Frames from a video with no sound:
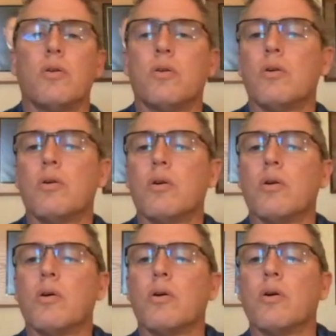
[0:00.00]

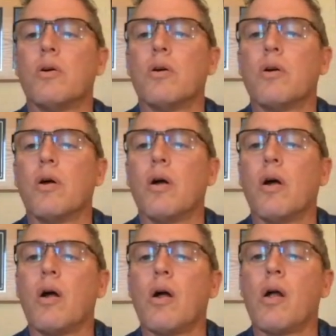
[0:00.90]

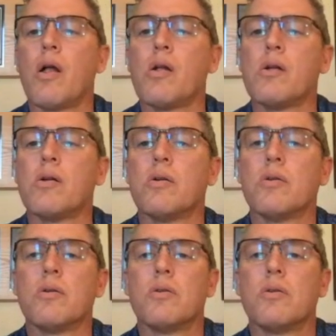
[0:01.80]

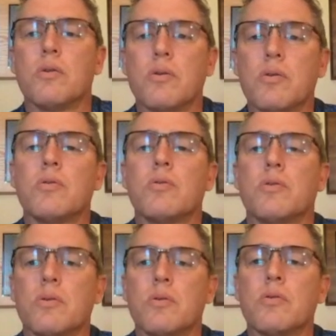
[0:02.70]

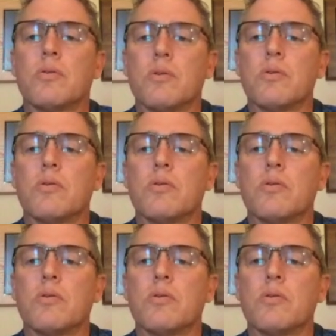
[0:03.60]
(not speaking)